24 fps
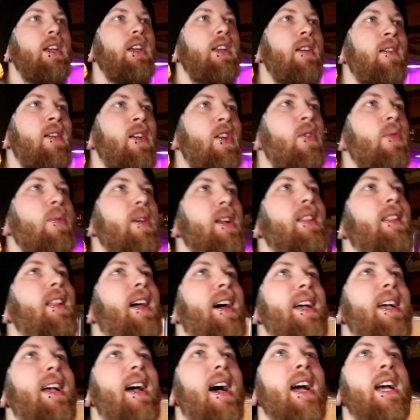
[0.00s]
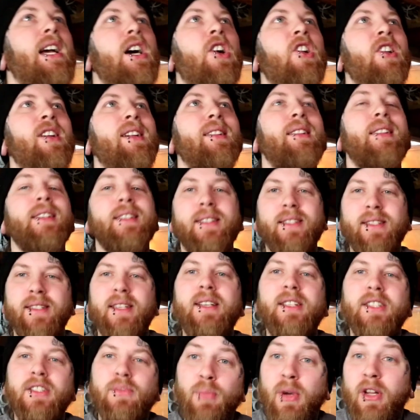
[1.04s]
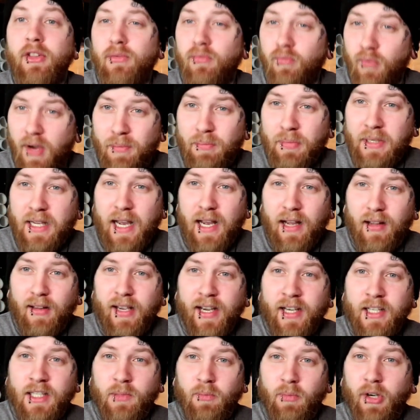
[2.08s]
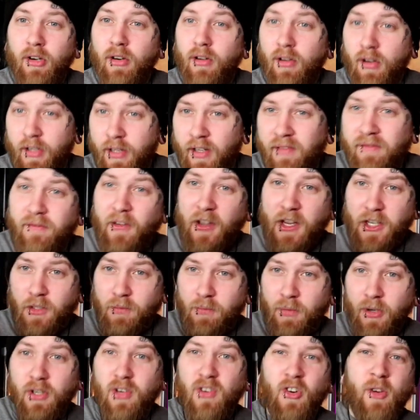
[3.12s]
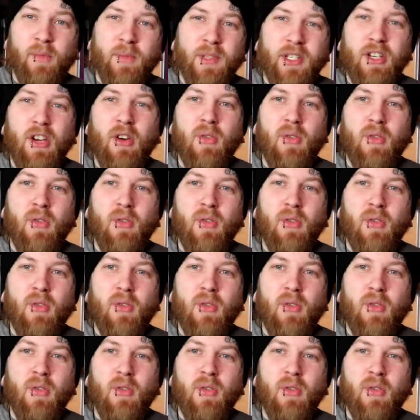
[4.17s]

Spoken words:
You know when, like, I call it the six-month reptile expert on the Facebook groups?